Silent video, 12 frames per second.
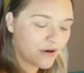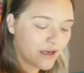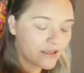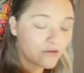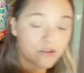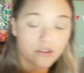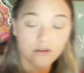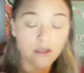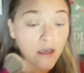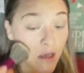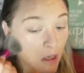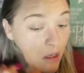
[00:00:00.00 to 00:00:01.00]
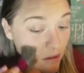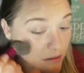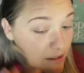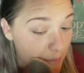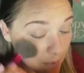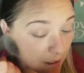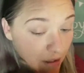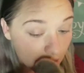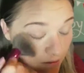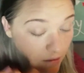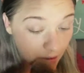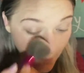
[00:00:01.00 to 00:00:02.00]
I usually dip it
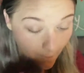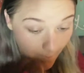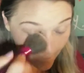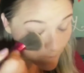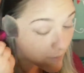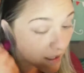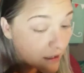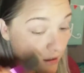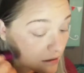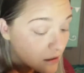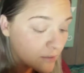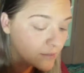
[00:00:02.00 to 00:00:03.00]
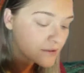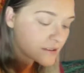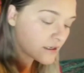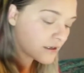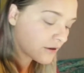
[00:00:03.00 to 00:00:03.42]
in the pan a couple times,